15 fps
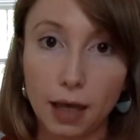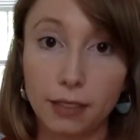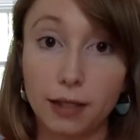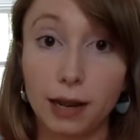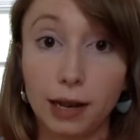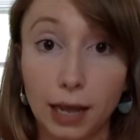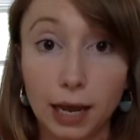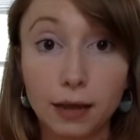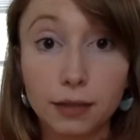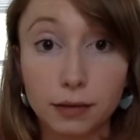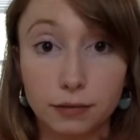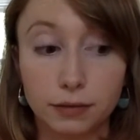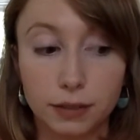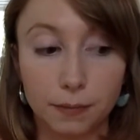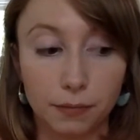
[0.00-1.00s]
the length
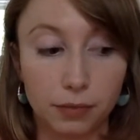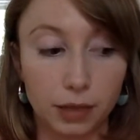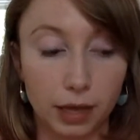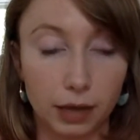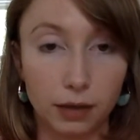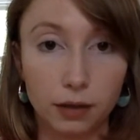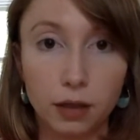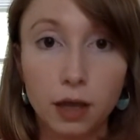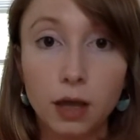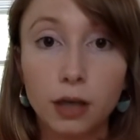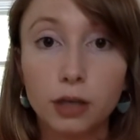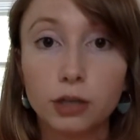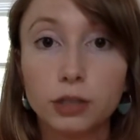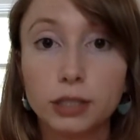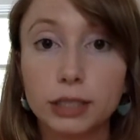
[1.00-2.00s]
of something
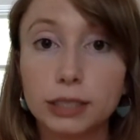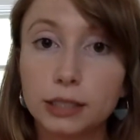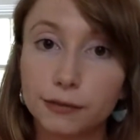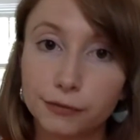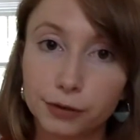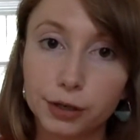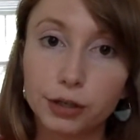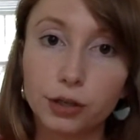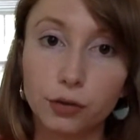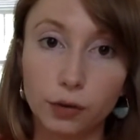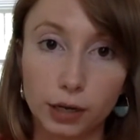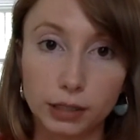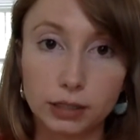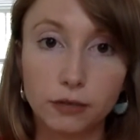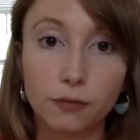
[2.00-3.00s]
using different
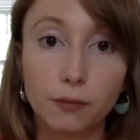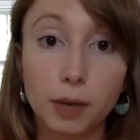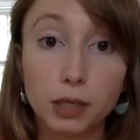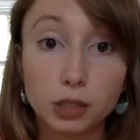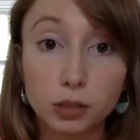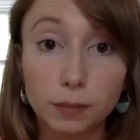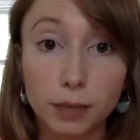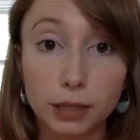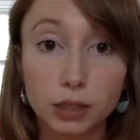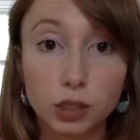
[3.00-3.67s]
units of measurement.